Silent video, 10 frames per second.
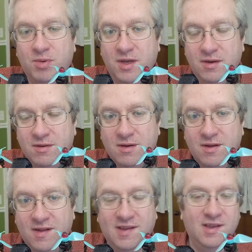but
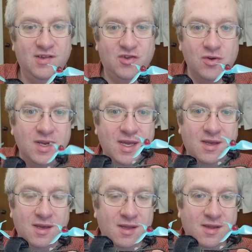it's at least
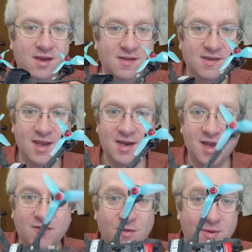unique in that it's like an
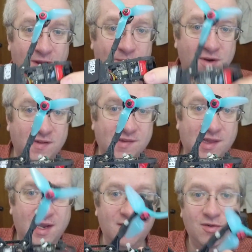Acrobrat, but it's
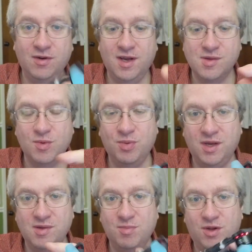lighter, it has
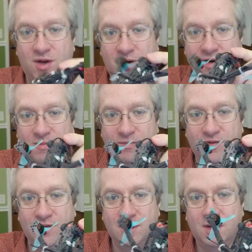replaceable
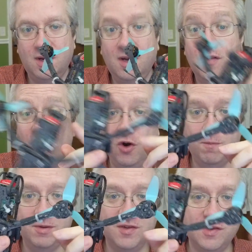arms, it's
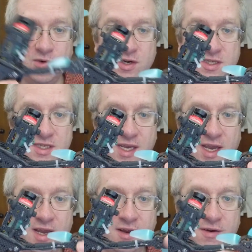open source,
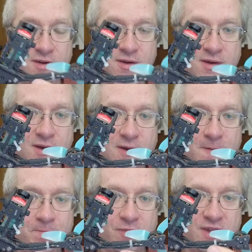and
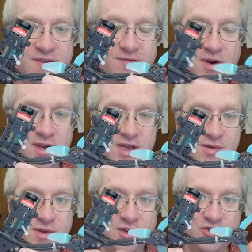it's
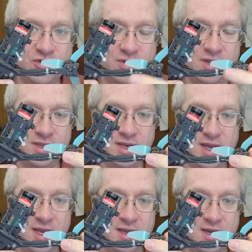very easy. I'll show you
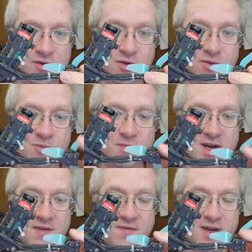today how you
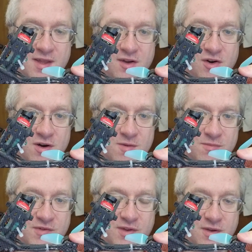modify the
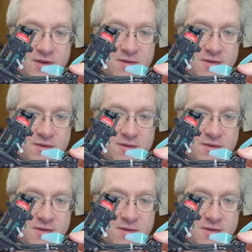arms